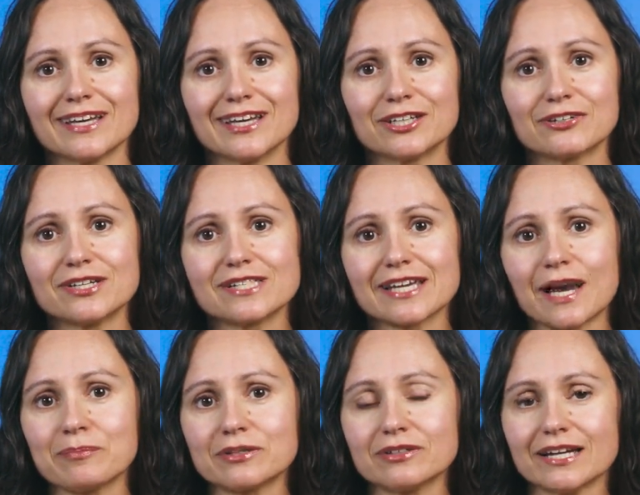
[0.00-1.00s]
Increased
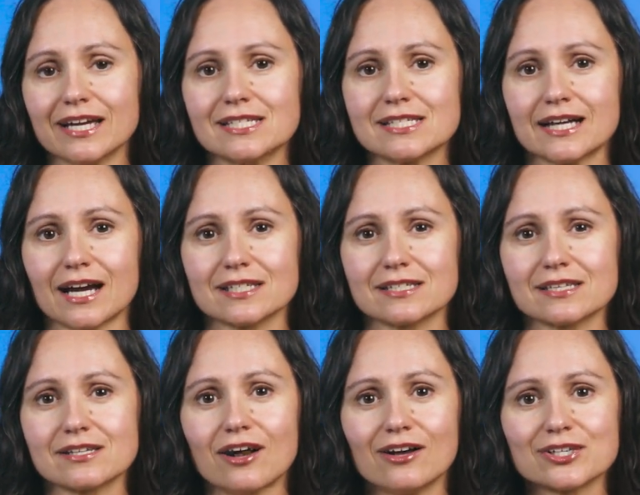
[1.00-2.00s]
capital gains
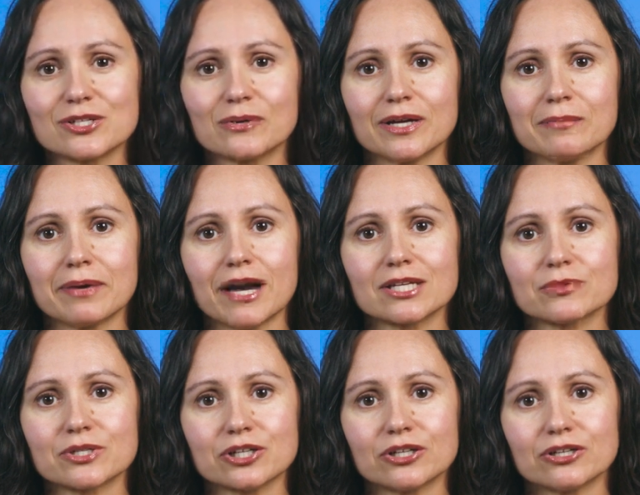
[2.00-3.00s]
taxes also impacts
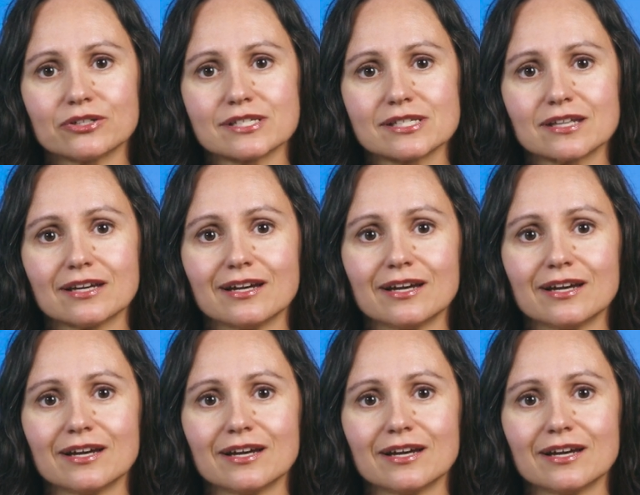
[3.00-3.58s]
returns,